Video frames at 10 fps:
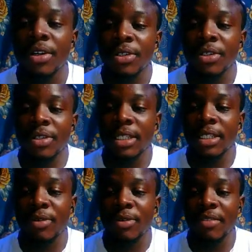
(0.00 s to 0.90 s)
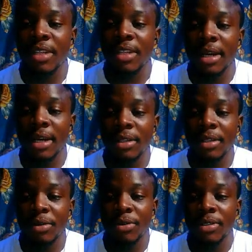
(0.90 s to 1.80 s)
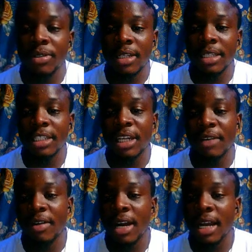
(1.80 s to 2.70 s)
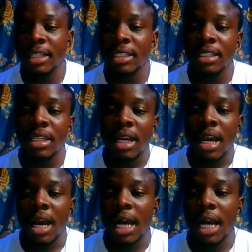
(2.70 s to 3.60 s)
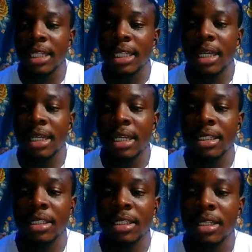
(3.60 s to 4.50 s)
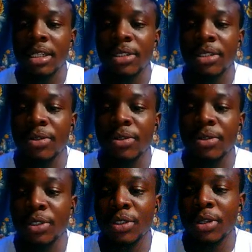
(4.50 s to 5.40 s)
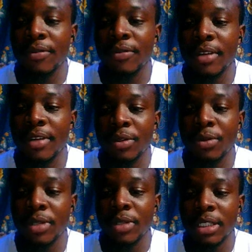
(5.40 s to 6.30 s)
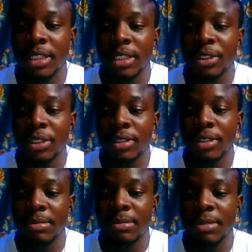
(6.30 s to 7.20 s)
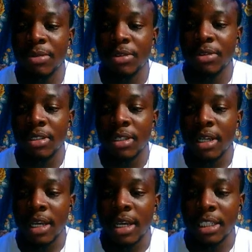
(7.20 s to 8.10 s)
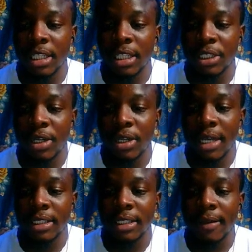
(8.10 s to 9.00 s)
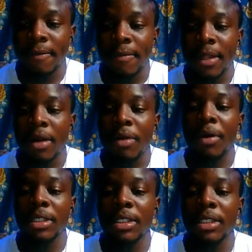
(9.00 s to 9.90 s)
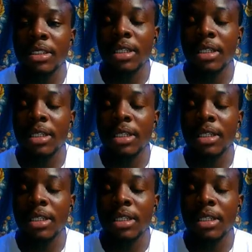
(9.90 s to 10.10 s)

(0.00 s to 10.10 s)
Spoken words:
So let's say we're having a back end code, let's say Java, right? And then you install the VS Code extension, zipdemons extension, right? What this